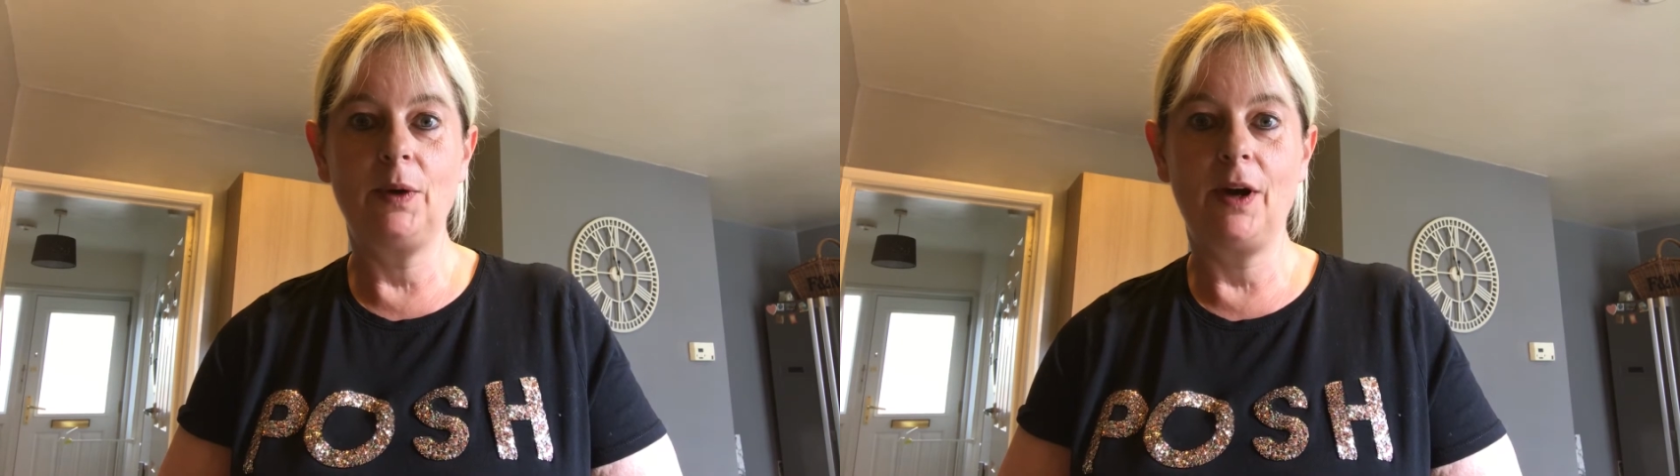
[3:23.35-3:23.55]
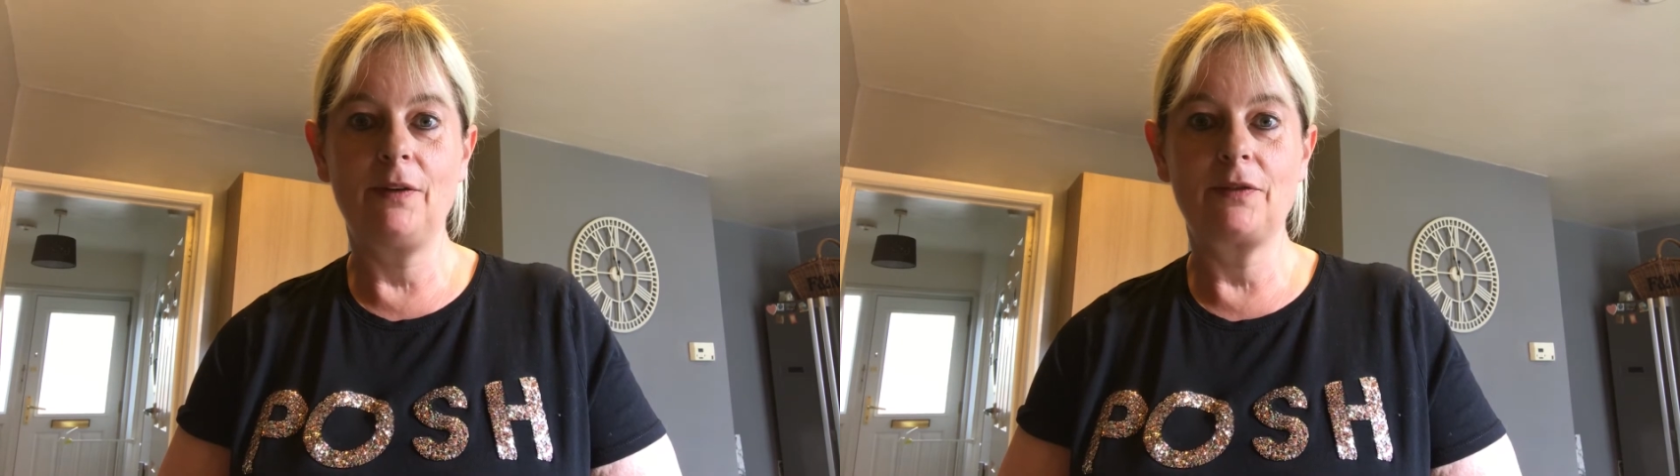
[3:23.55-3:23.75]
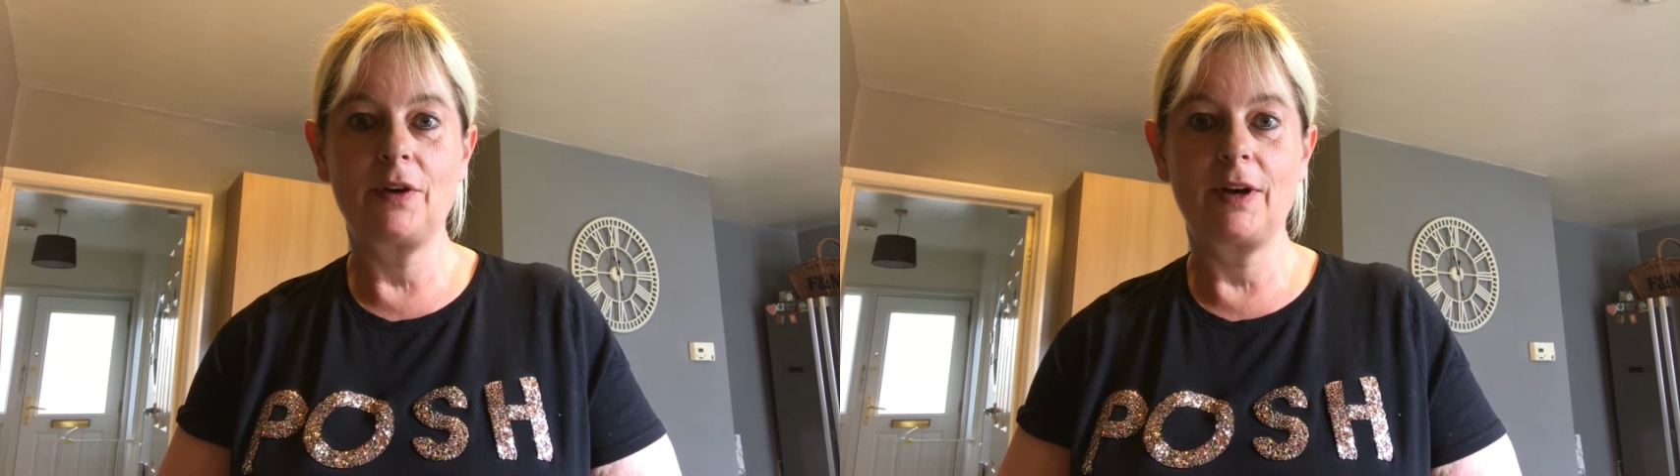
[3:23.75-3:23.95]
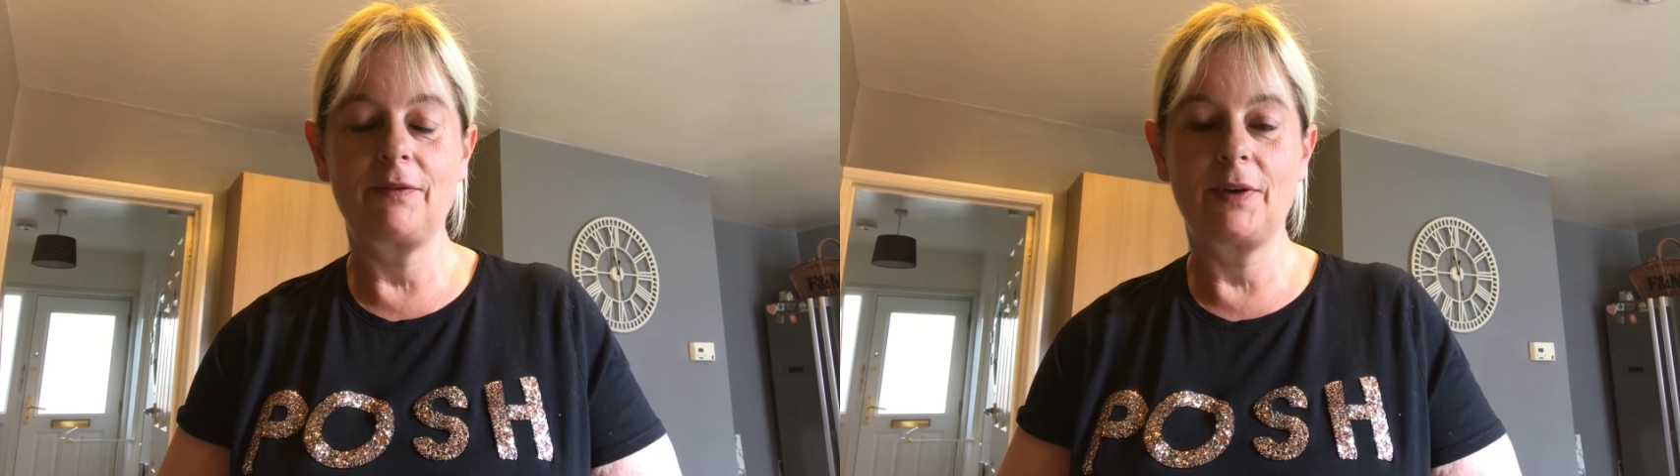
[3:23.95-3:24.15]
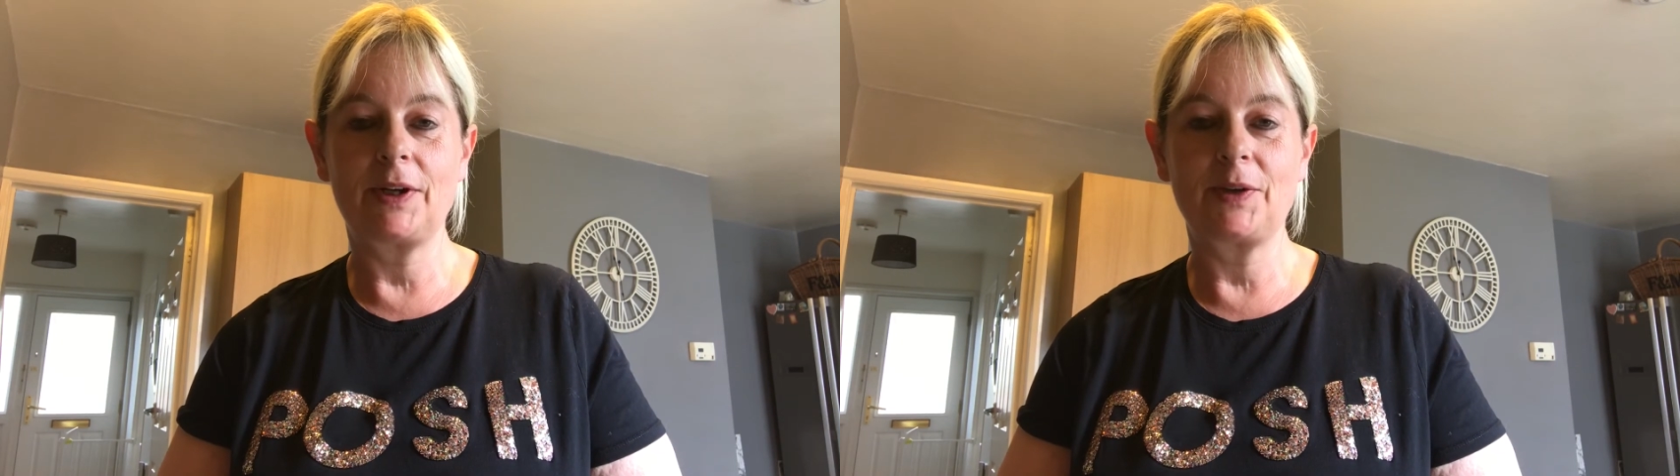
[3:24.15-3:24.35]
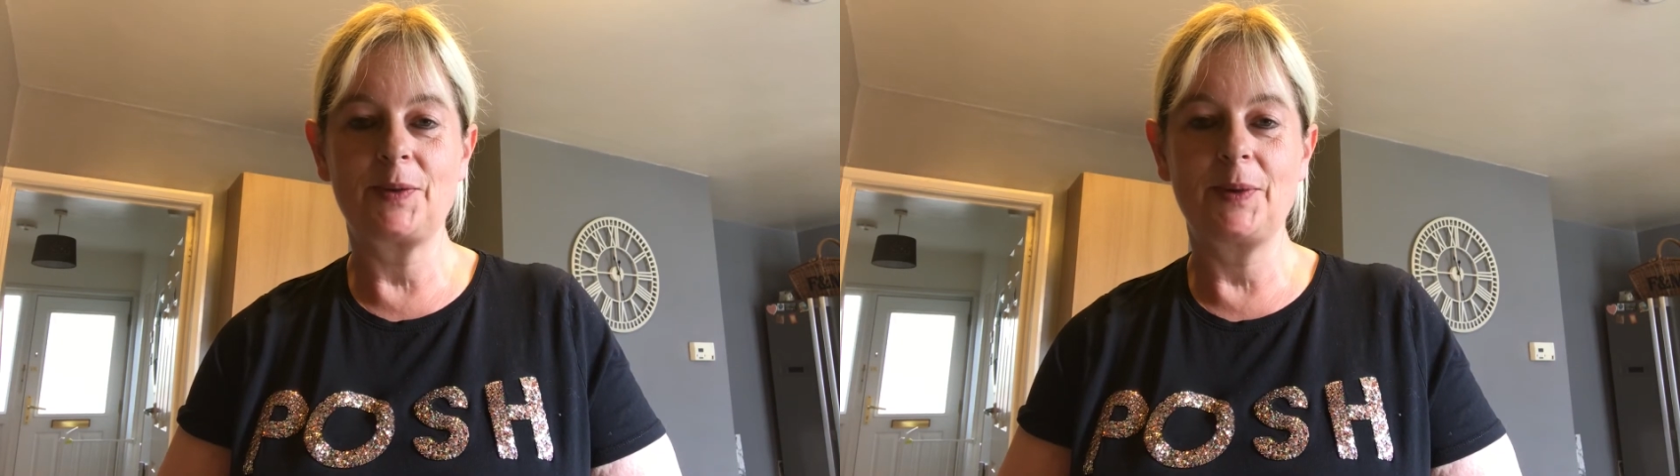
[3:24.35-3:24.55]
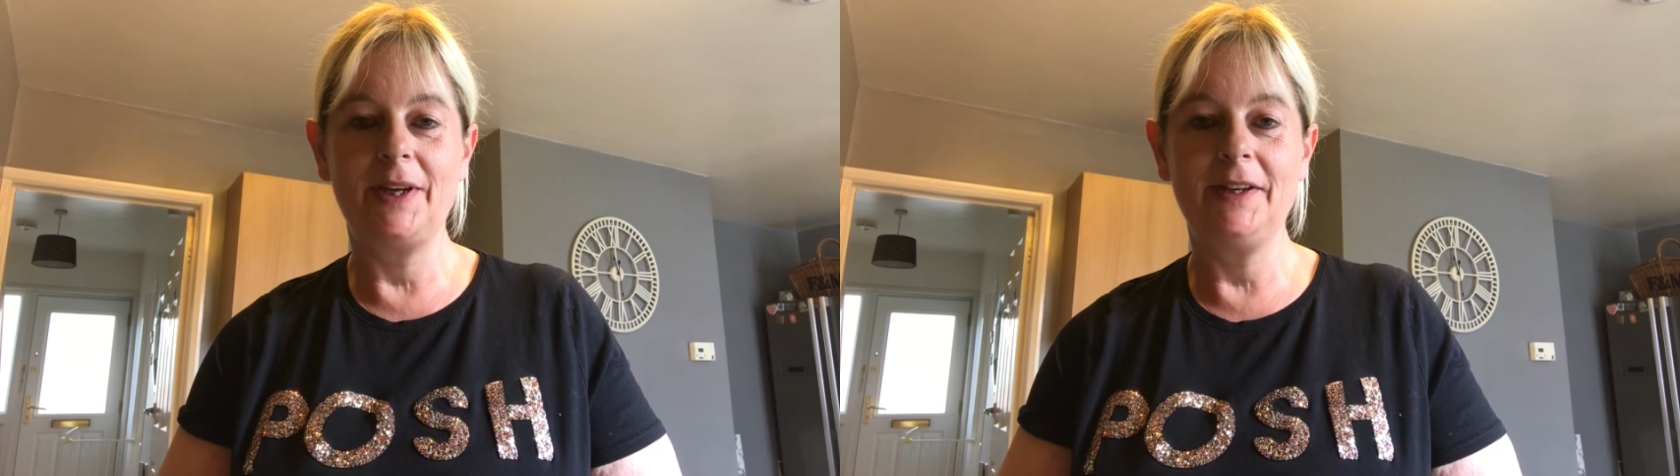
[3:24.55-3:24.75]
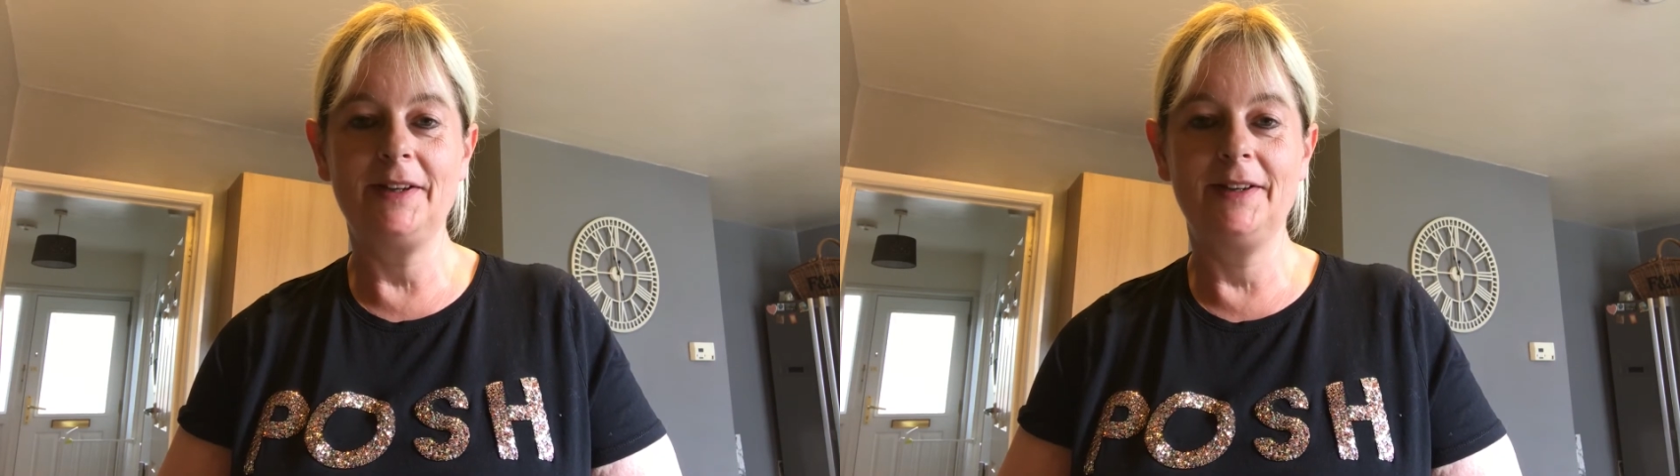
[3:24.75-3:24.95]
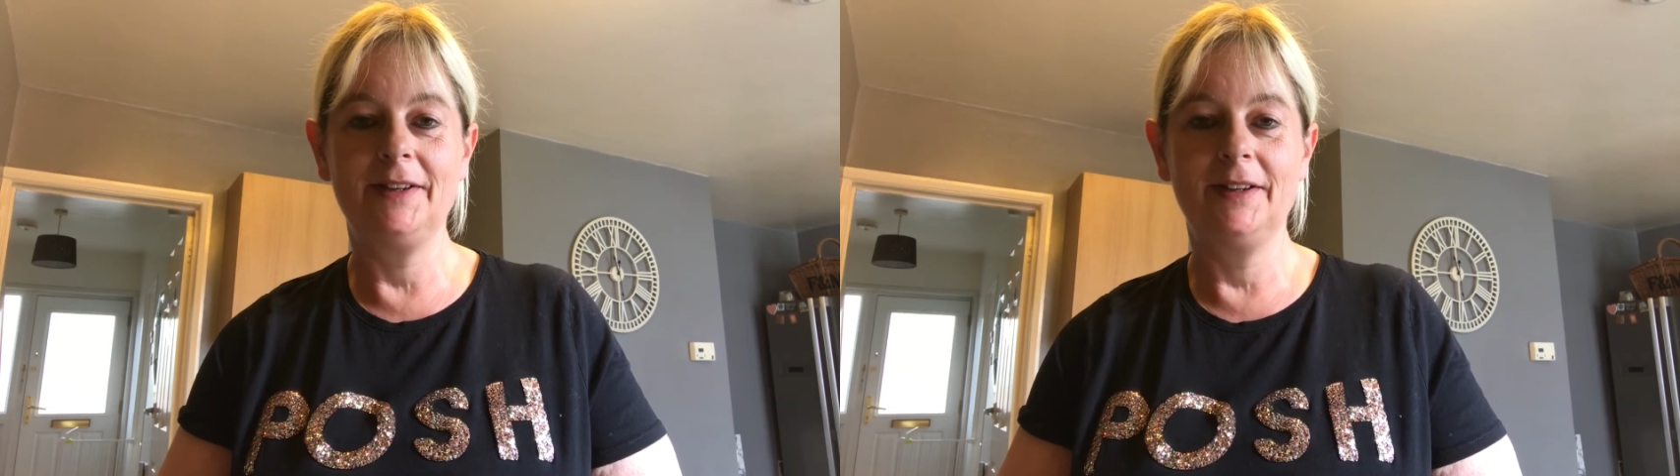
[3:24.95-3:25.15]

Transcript: lot have done have you had a good week